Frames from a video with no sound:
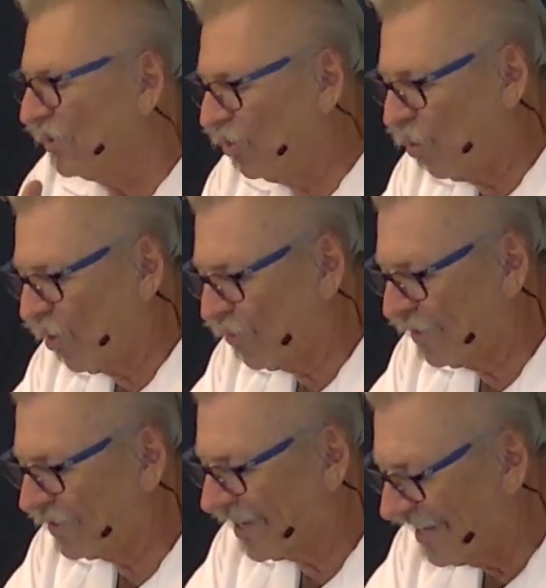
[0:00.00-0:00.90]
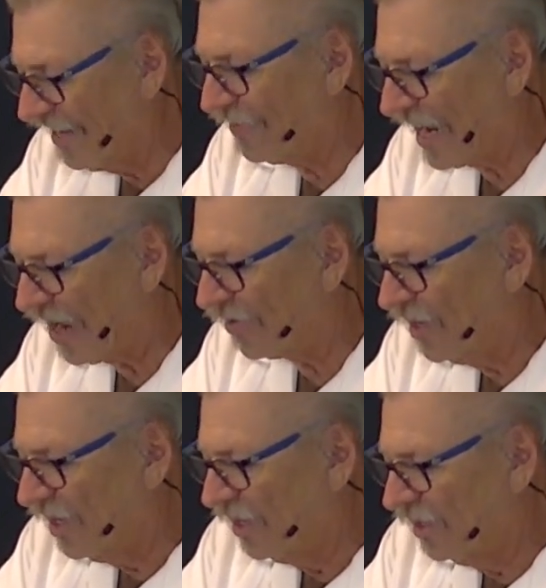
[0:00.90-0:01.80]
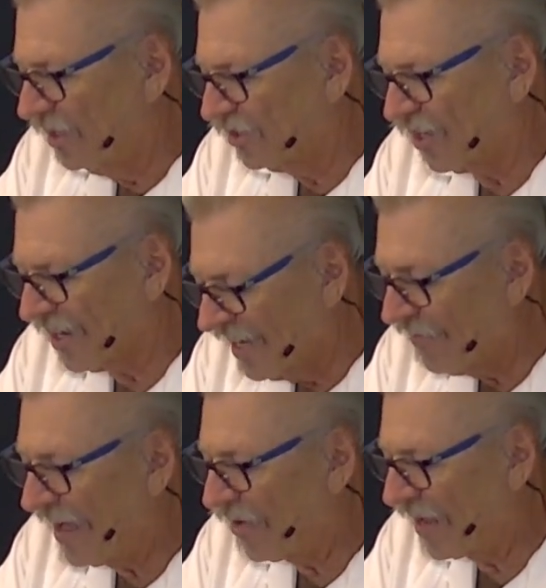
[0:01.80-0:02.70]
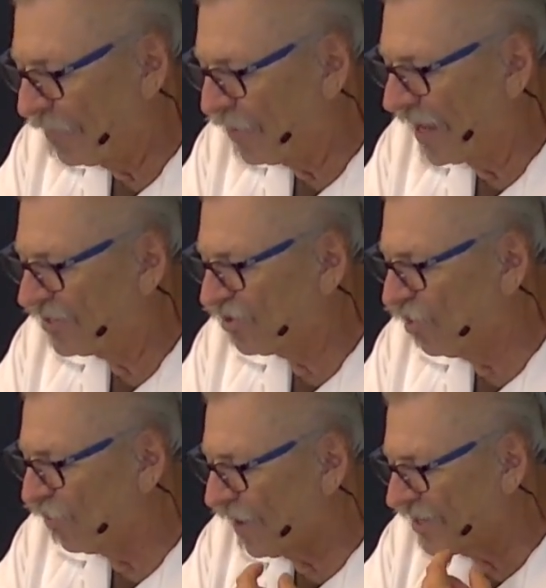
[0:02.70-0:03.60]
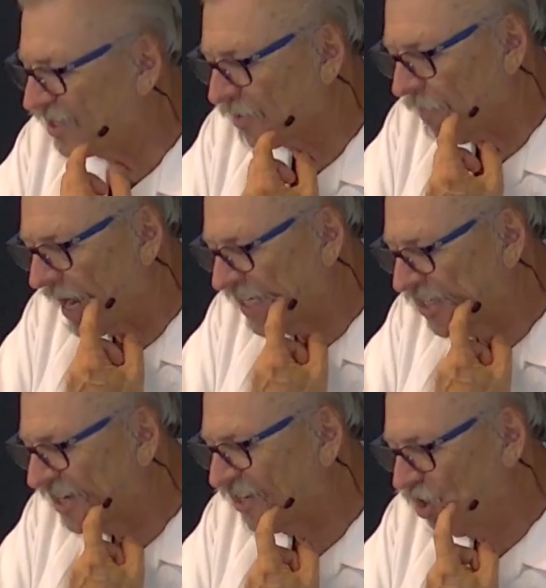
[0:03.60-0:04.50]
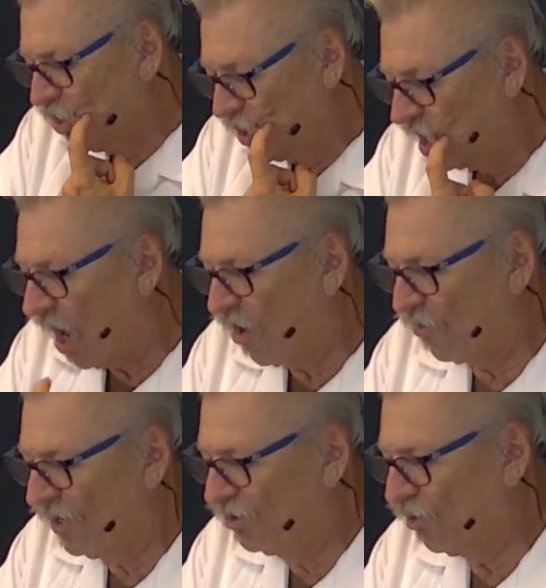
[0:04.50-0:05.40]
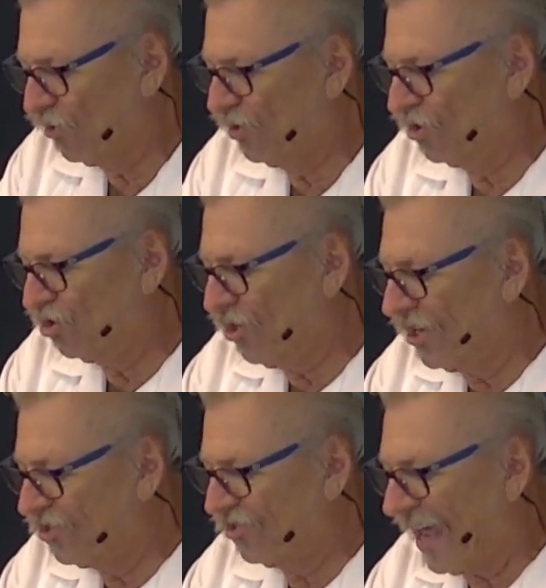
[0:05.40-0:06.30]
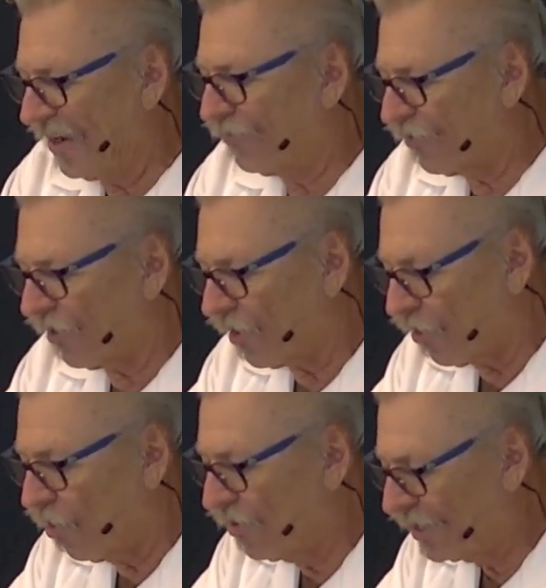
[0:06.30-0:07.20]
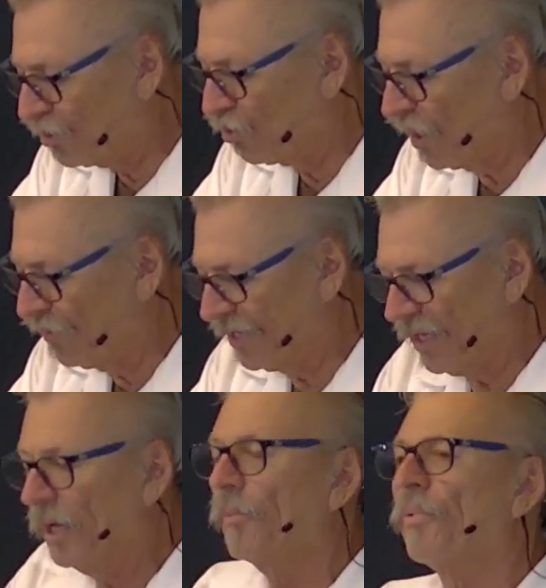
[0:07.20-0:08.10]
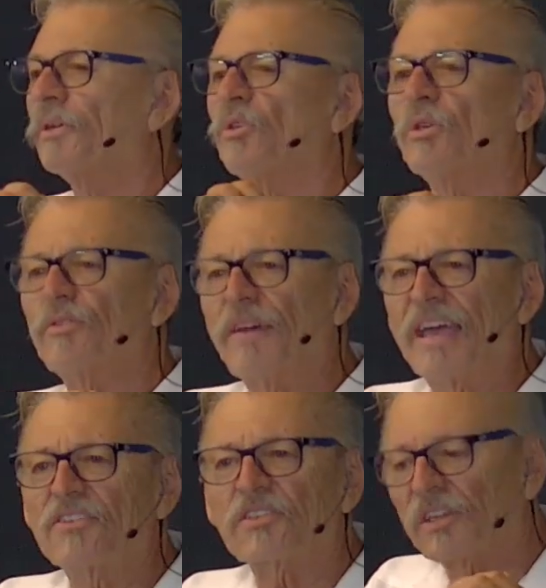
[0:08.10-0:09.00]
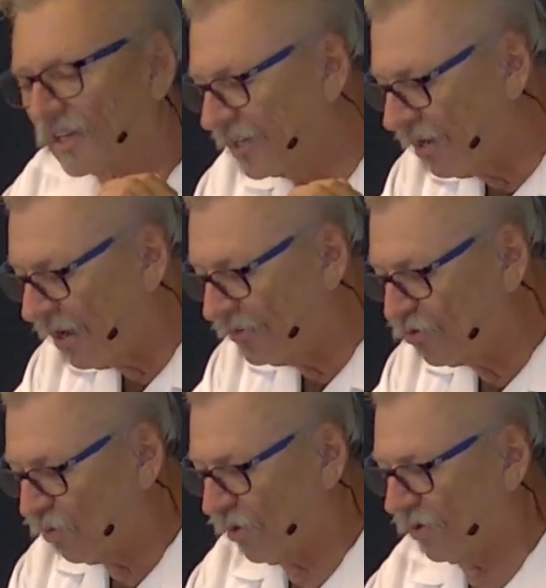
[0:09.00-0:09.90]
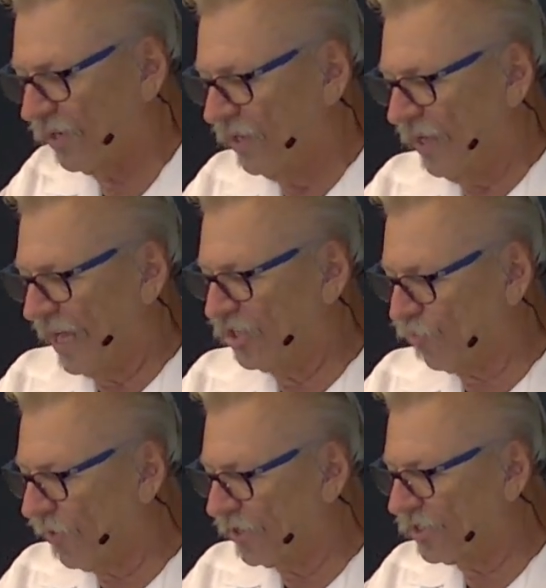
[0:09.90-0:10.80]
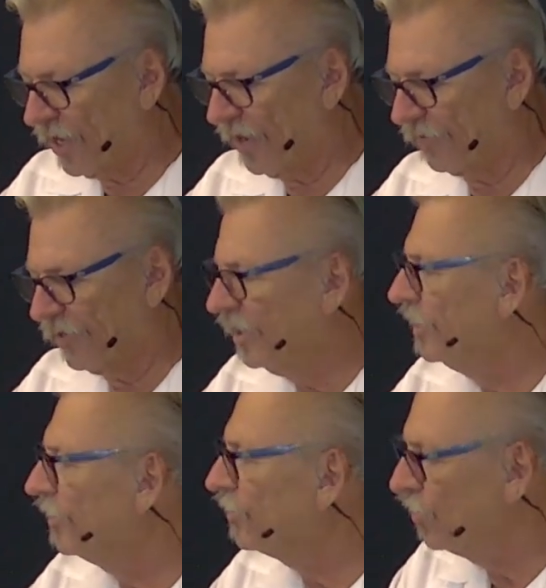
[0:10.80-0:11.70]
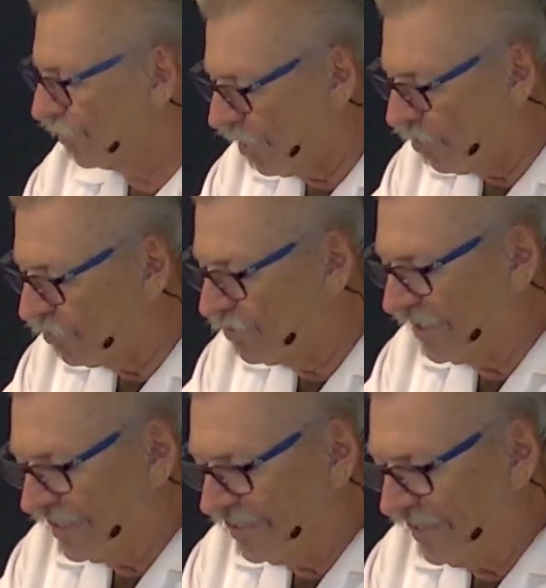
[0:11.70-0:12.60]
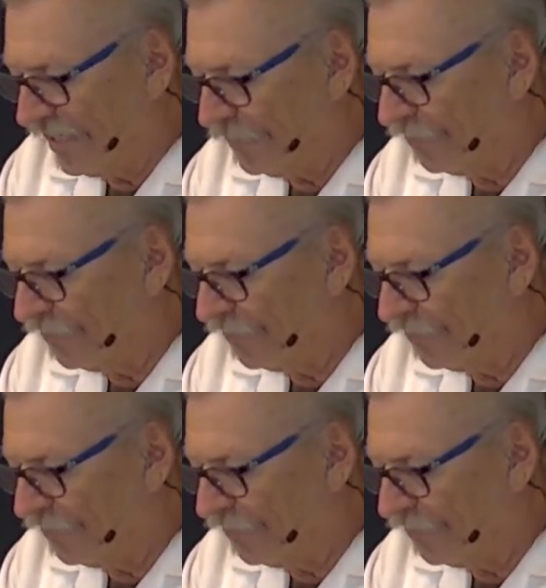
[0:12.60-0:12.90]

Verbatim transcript: word, but to live it out to live out a blessed to a blessing mindset, using our resources just not for our own enjoyment, but to advance God's work and spread His love to those in need.